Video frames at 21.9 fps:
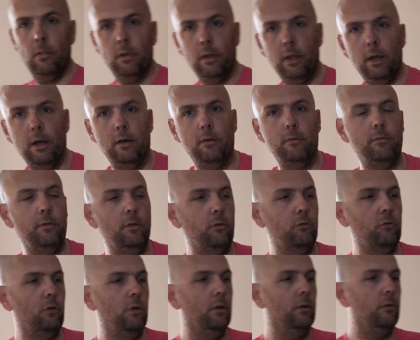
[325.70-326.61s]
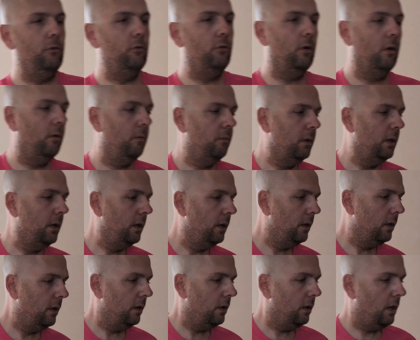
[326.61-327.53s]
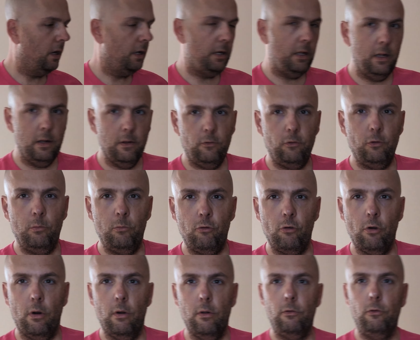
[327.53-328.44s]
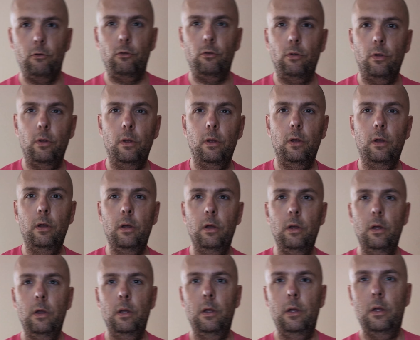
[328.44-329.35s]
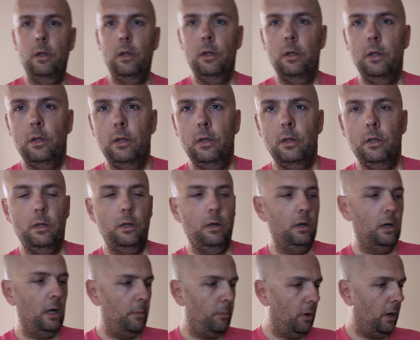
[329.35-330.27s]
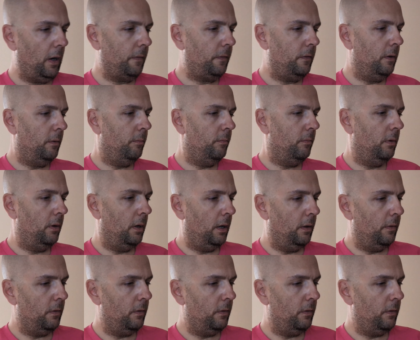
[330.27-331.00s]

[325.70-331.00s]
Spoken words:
Yeah, it feels good. So I needed some shirts. I bought them.